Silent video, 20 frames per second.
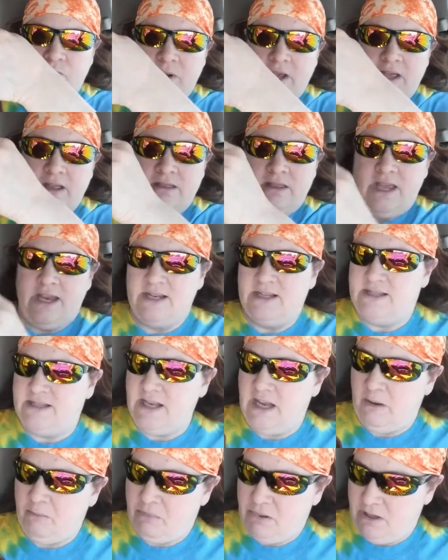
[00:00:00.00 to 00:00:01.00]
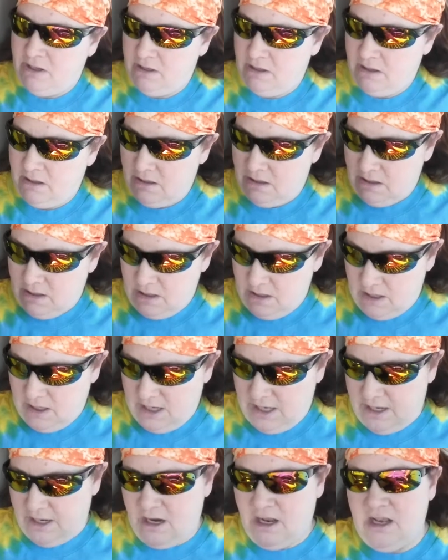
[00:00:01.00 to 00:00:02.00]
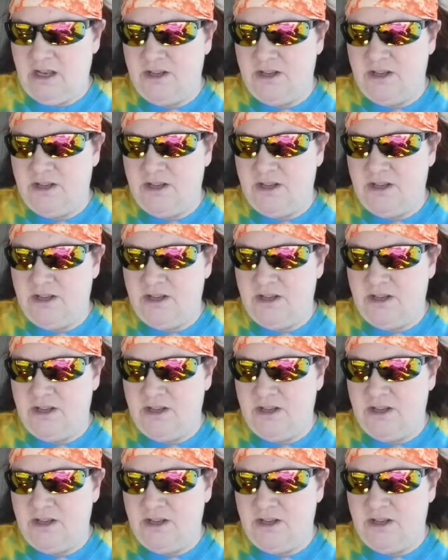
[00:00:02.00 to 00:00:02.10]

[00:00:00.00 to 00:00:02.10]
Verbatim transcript: with a zip. And it